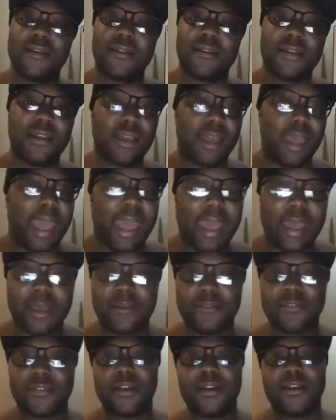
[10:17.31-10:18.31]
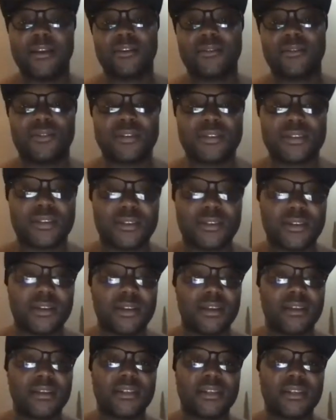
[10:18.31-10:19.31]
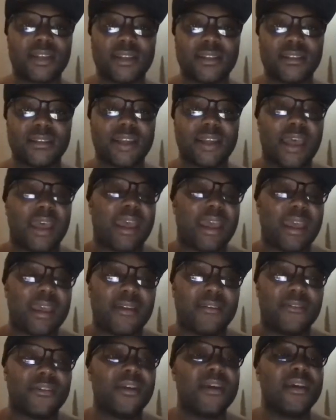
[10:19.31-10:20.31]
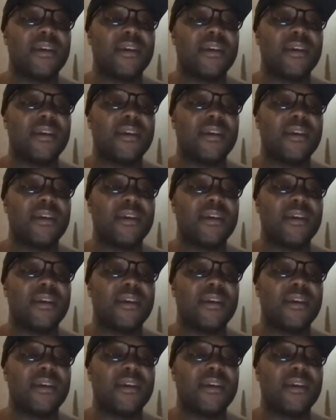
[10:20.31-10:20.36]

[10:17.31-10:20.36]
half the other ones on the exchange. Not half,